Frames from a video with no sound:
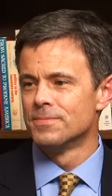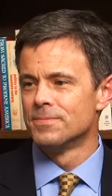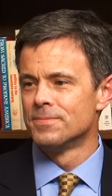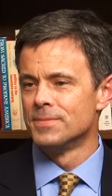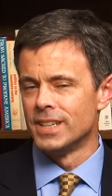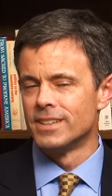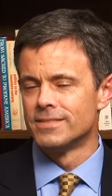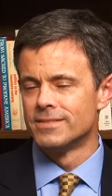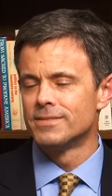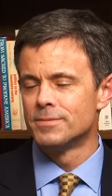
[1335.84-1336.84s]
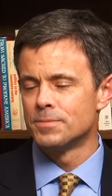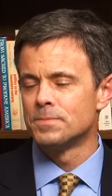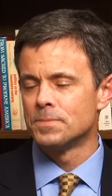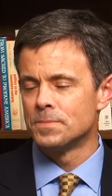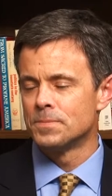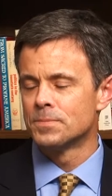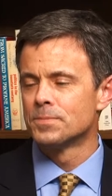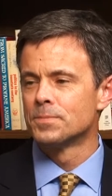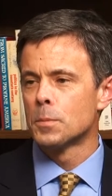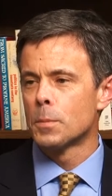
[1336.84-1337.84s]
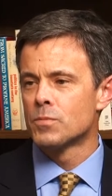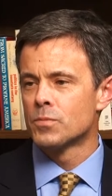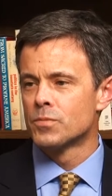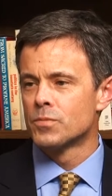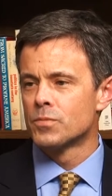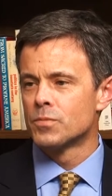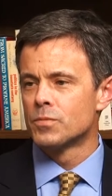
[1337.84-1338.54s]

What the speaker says: of the body. So, well,